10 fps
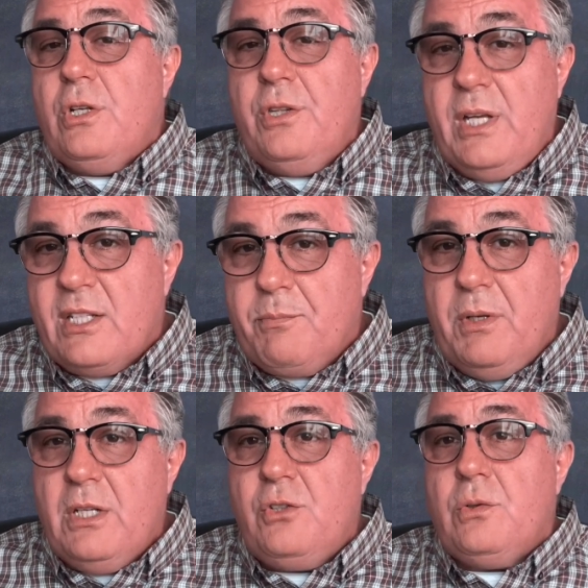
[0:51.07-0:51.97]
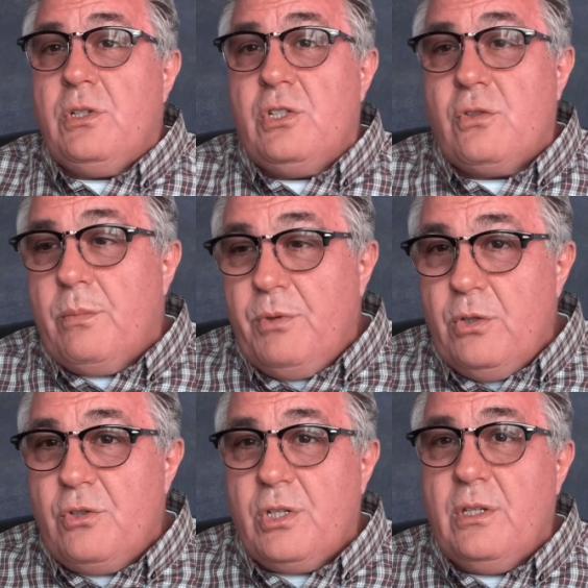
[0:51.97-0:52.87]
the exponential
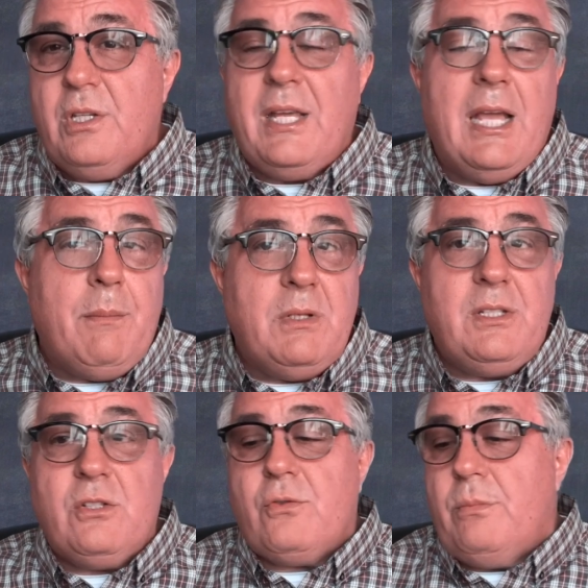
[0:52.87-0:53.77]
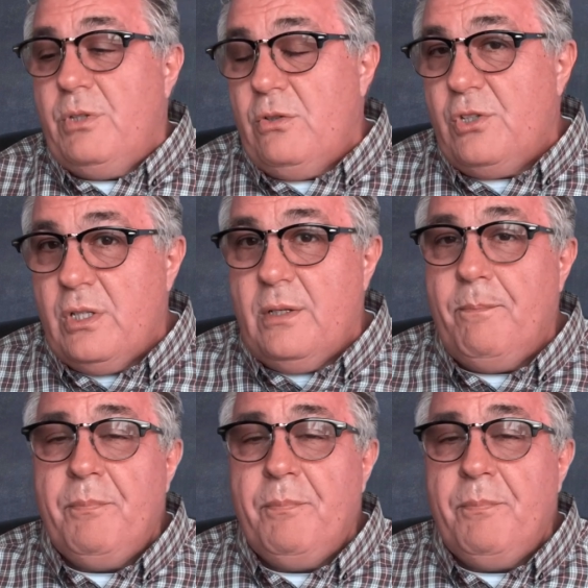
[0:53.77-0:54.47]
distribution, the gamma distribution,